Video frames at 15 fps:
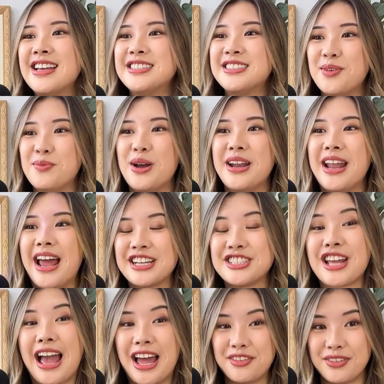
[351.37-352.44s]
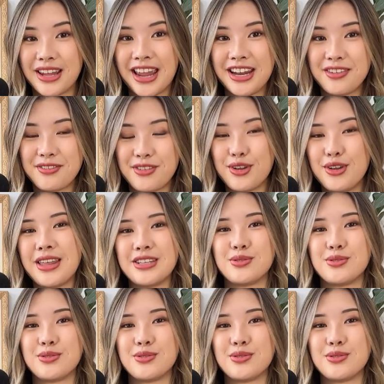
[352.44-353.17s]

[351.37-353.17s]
someone actually advocating for you.